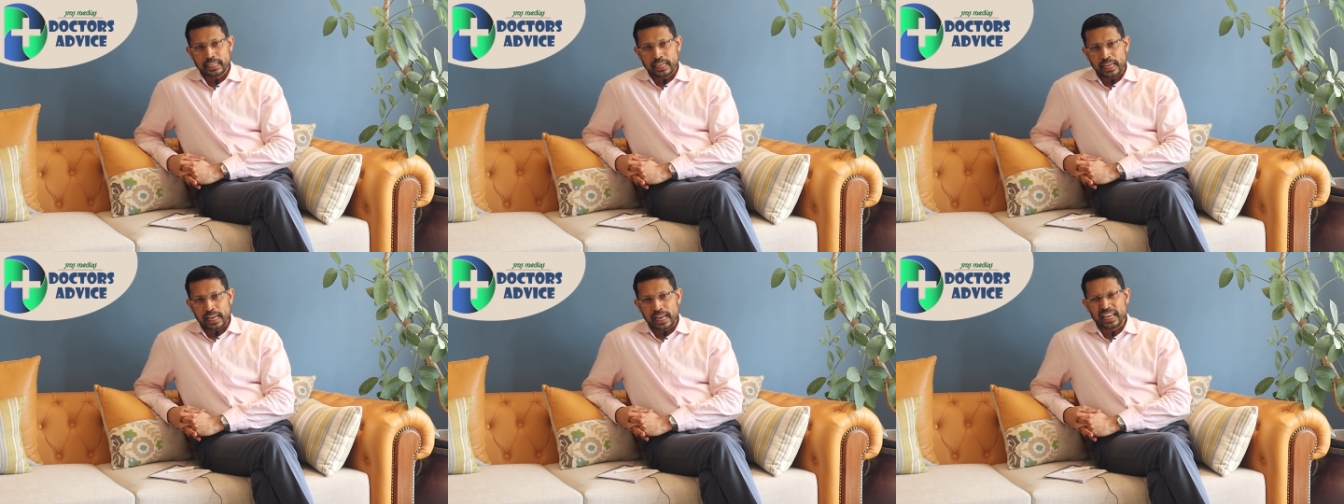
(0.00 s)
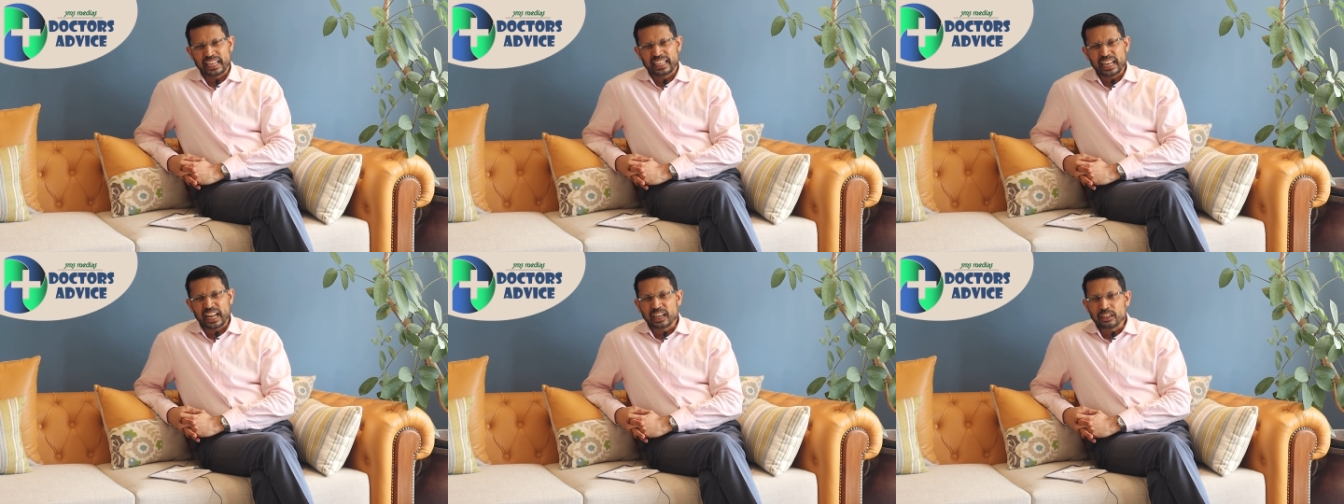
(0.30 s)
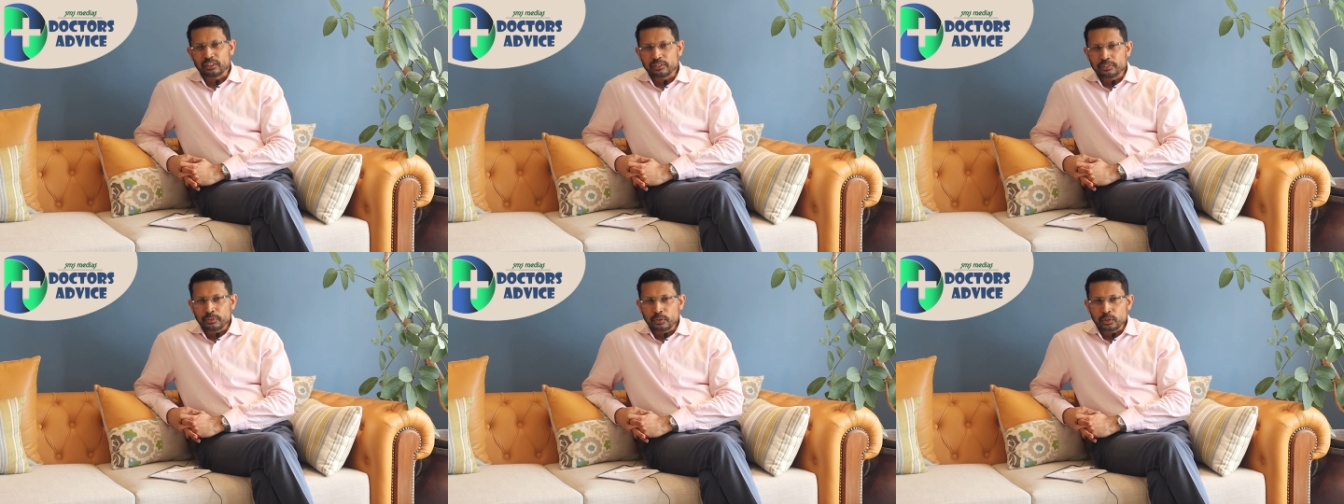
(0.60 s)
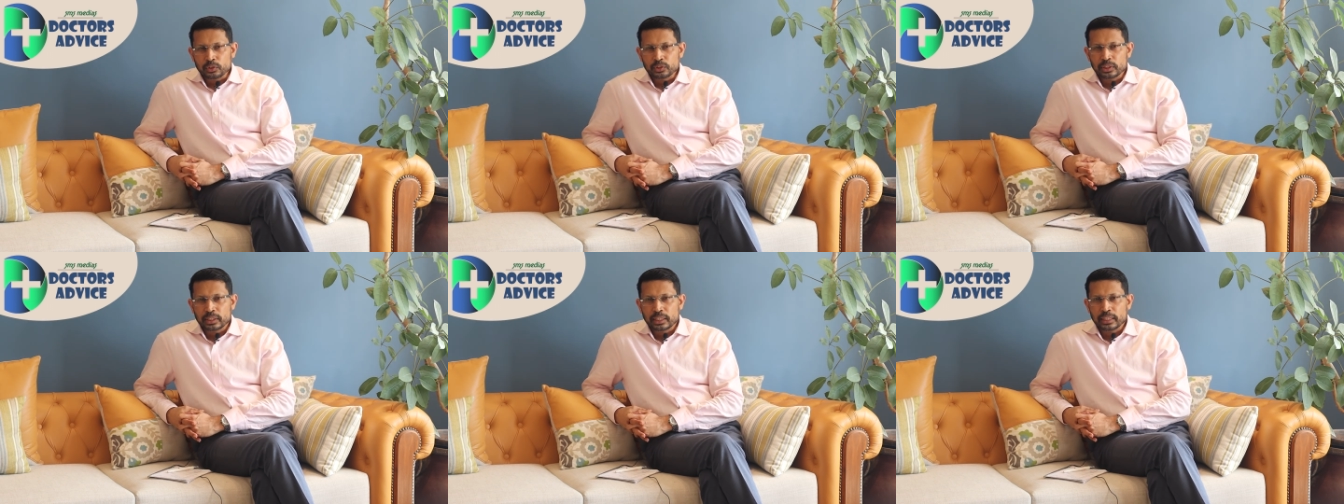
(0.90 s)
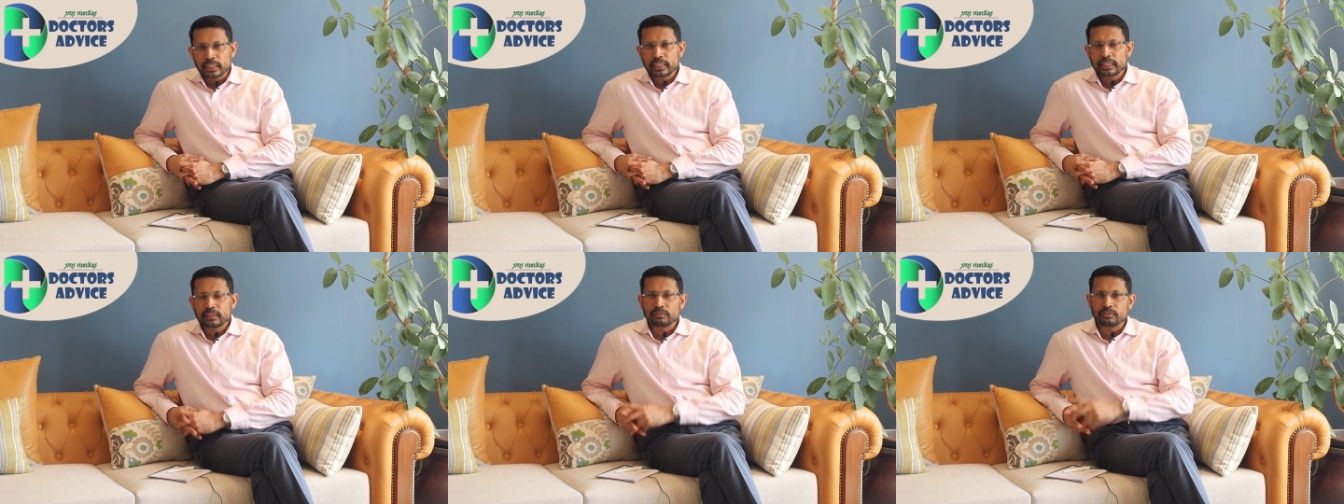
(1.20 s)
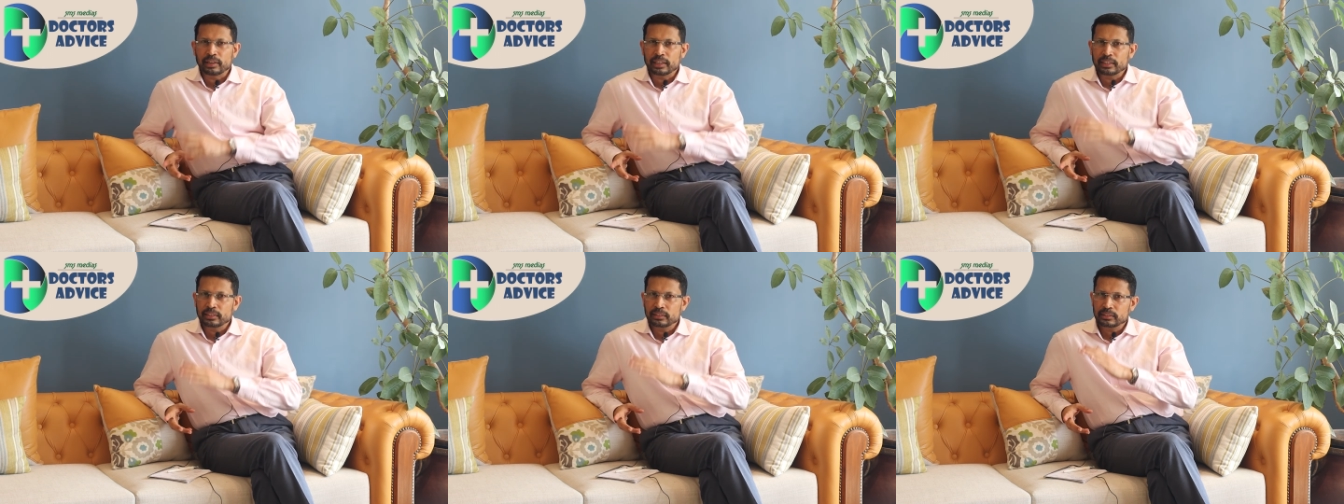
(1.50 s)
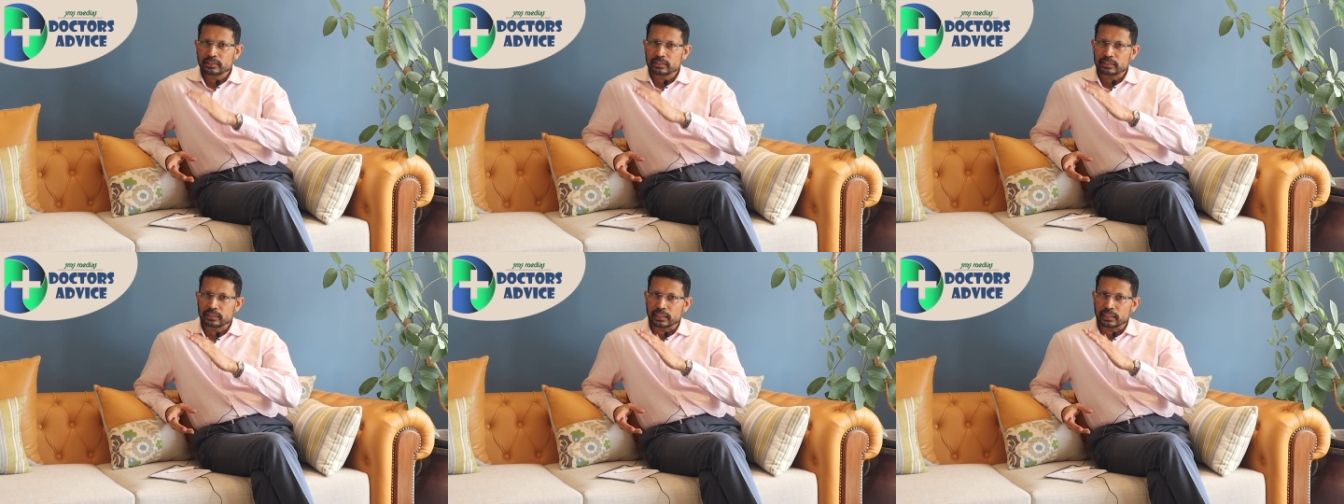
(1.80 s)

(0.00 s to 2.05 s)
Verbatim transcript: And unfortunately, once